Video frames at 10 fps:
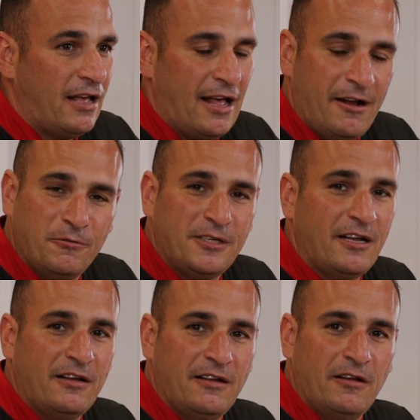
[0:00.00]
How is
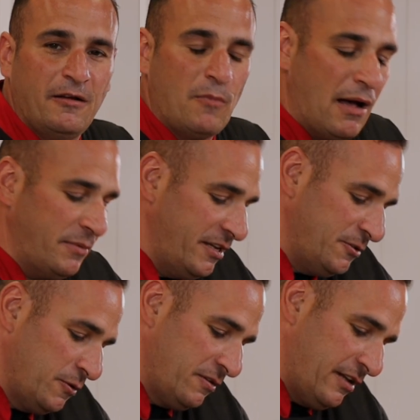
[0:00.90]
it? Umami
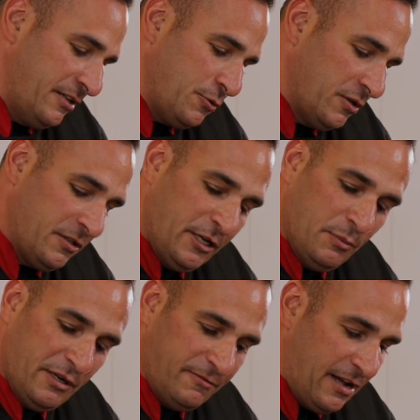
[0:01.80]
into a little bit of